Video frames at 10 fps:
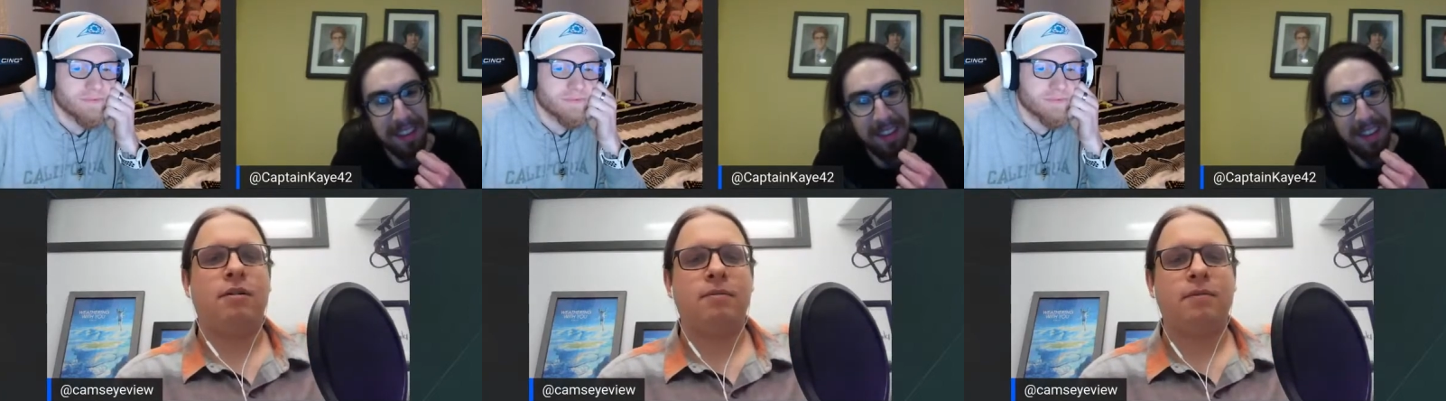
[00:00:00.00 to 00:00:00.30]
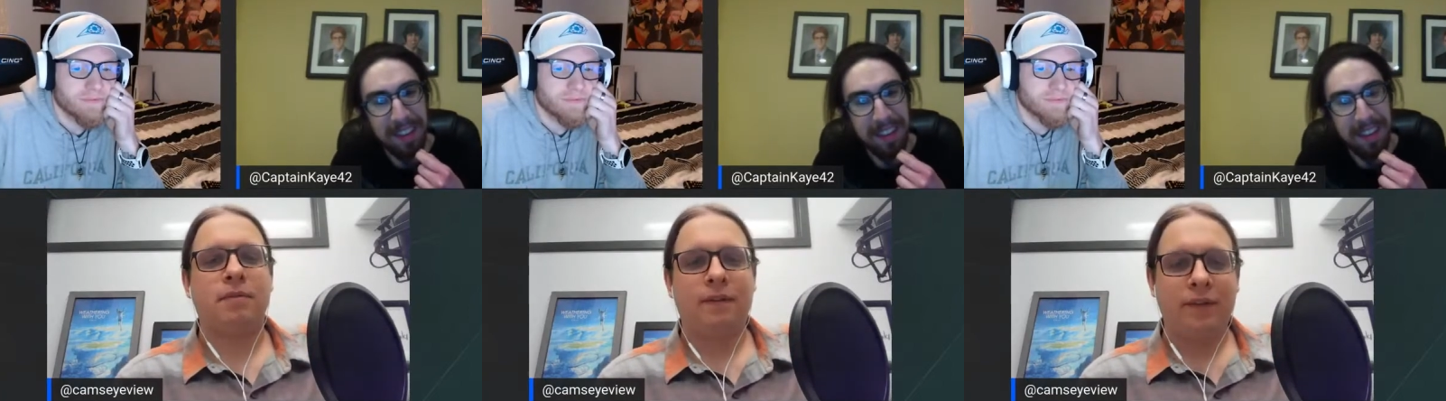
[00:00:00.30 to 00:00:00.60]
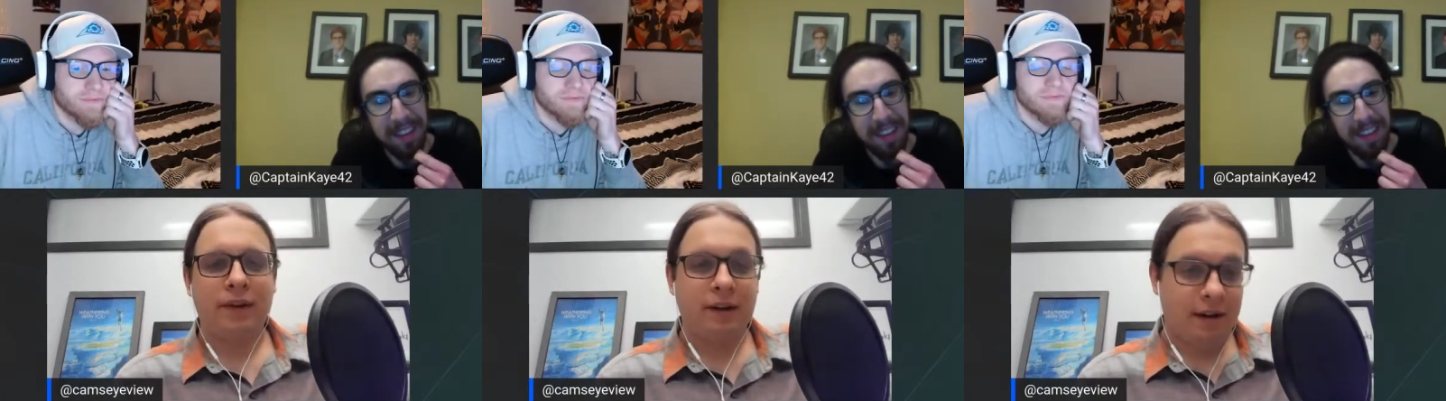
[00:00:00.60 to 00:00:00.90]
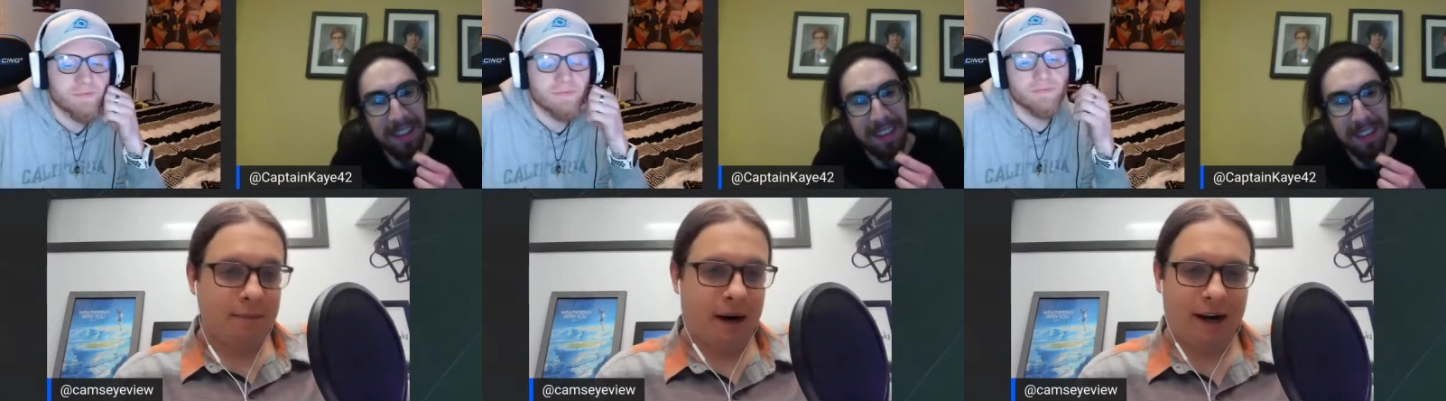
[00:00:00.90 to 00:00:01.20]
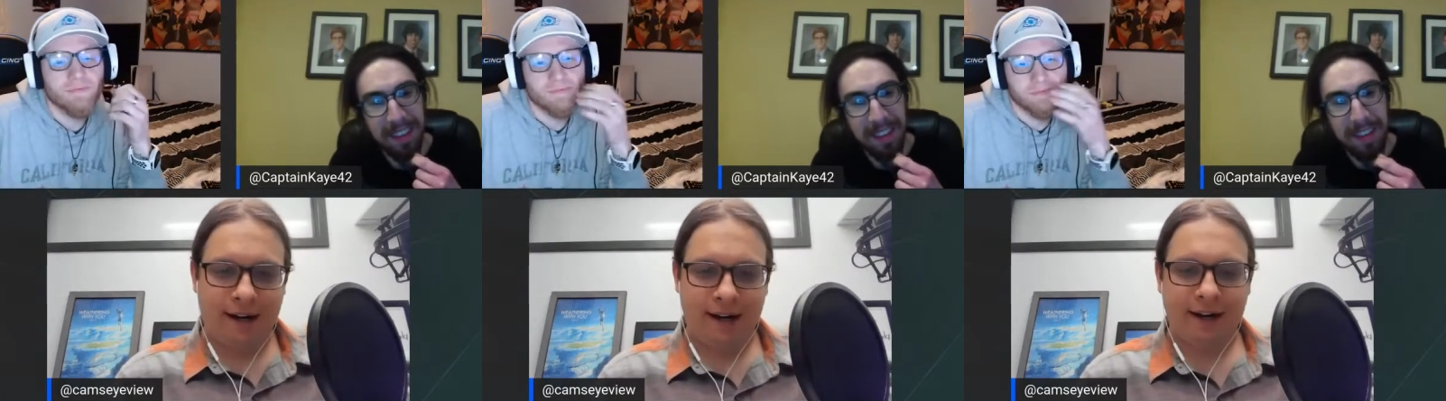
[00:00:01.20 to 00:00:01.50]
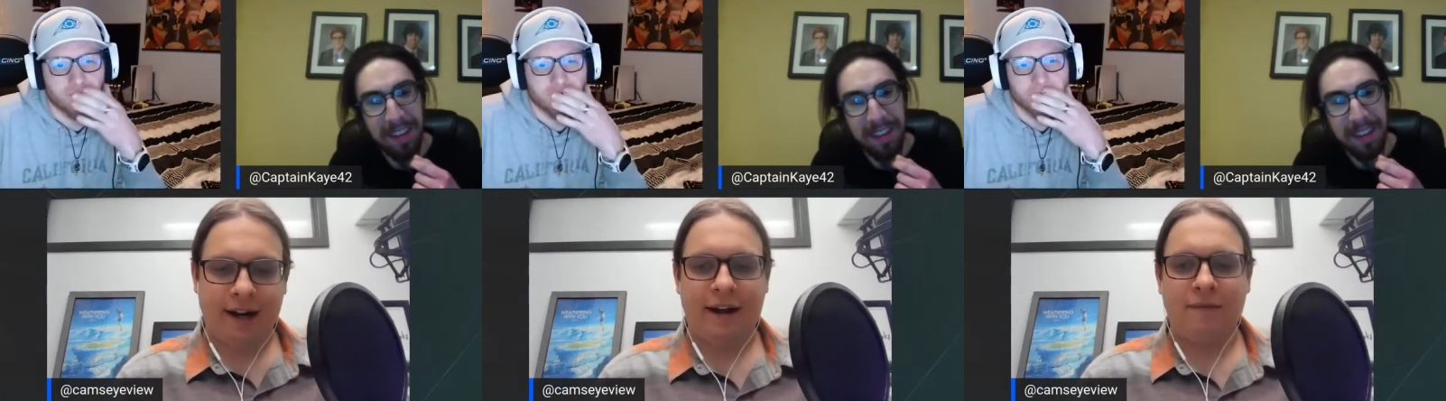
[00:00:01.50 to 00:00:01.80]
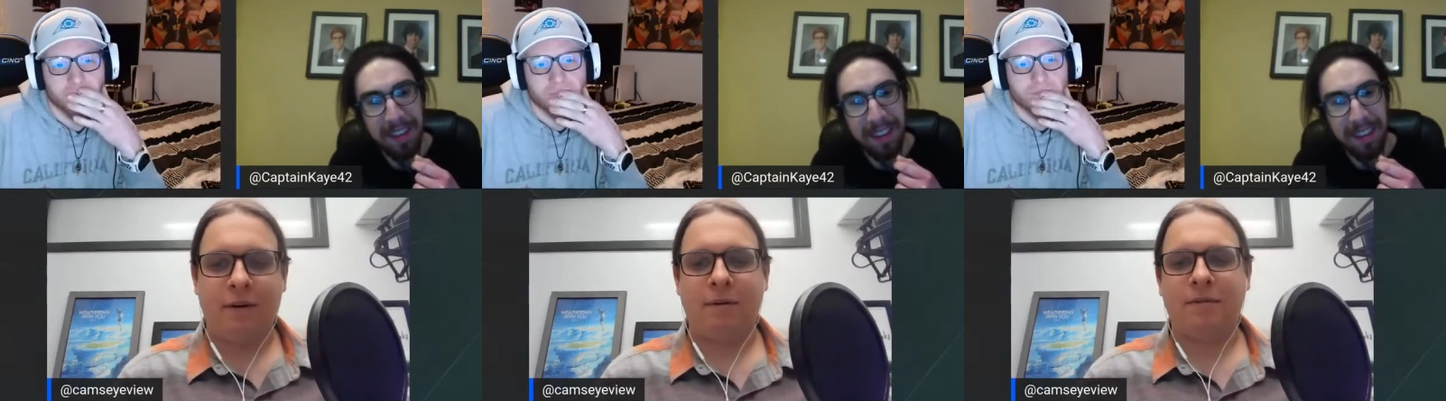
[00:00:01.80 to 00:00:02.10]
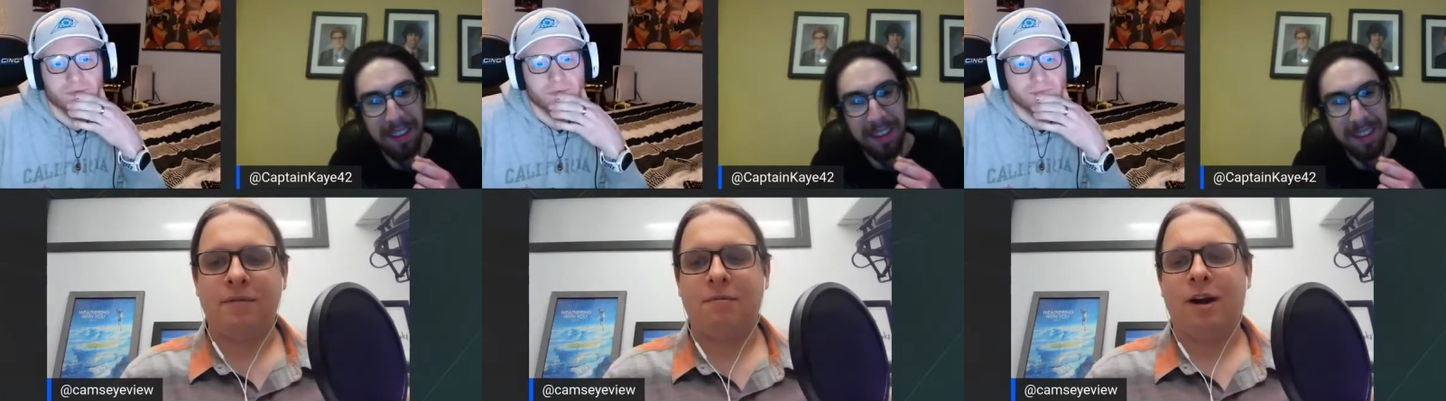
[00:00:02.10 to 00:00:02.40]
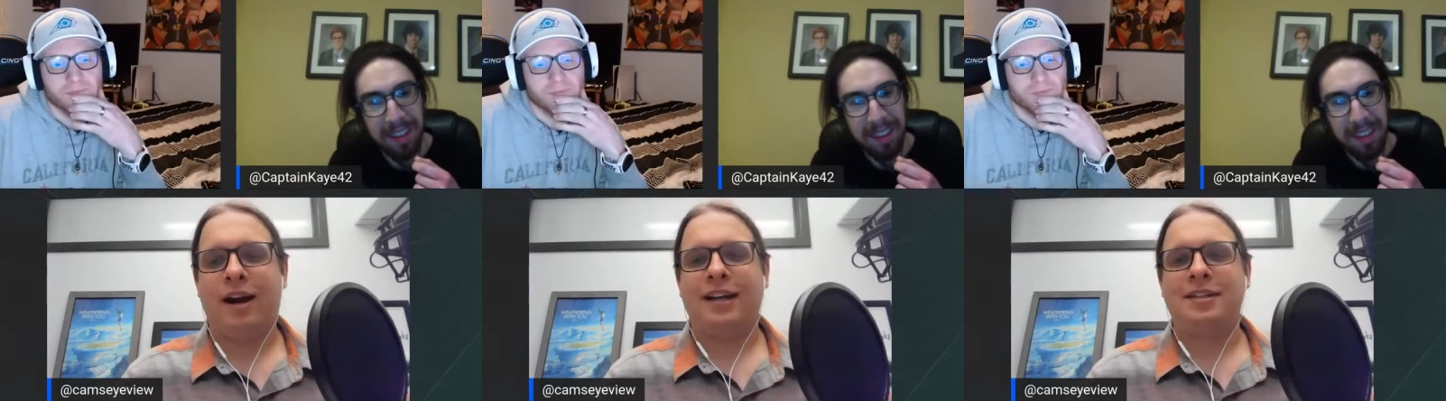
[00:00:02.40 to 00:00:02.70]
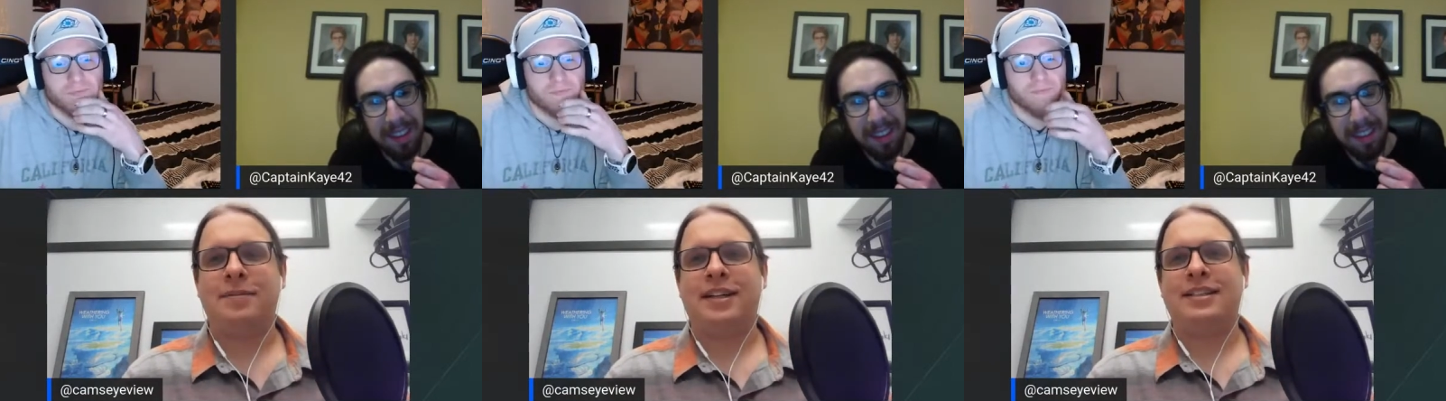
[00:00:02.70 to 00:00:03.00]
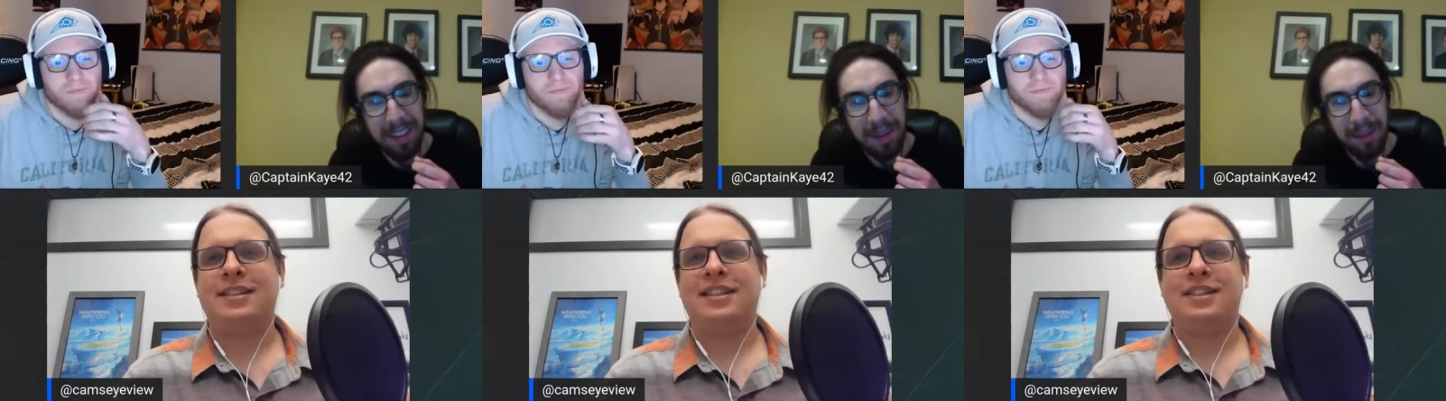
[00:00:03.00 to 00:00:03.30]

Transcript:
Speaker 1: of piloting an Avo of Rei, just because